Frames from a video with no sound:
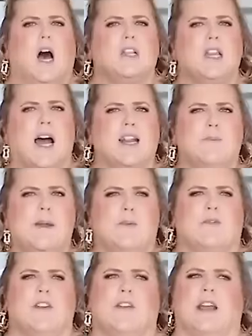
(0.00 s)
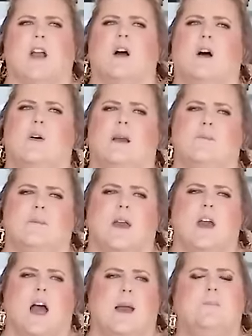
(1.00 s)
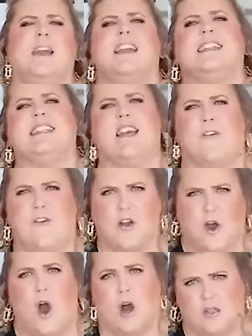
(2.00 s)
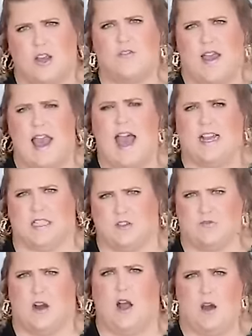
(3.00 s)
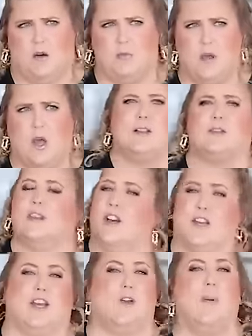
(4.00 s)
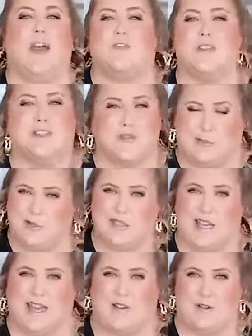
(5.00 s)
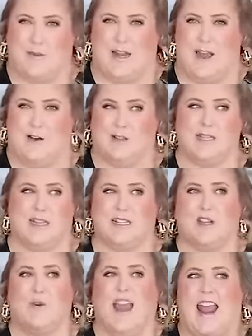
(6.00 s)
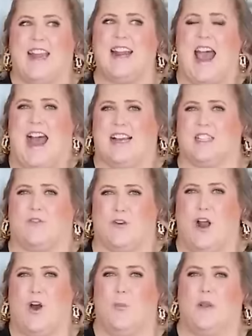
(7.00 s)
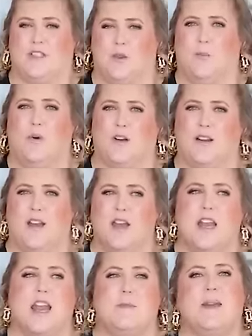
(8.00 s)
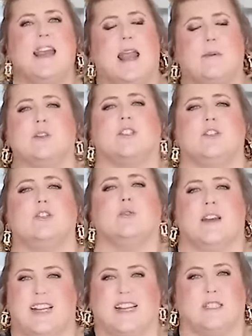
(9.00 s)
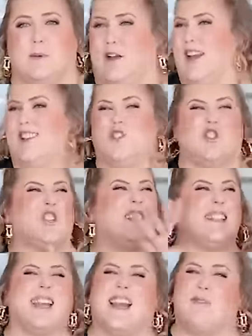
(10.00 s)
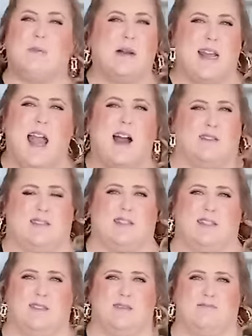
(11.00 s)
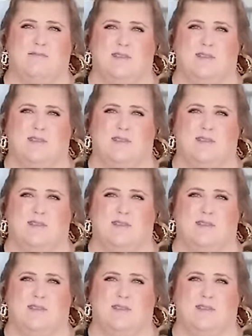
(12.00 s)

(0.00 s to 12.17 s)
A lot of people feel like, oh, I'm being difficult if I ask for help. Look, you paid for this trip just like everybody else, and it's okay to ask for help and support in being able to enjoy that experience just like everybody else.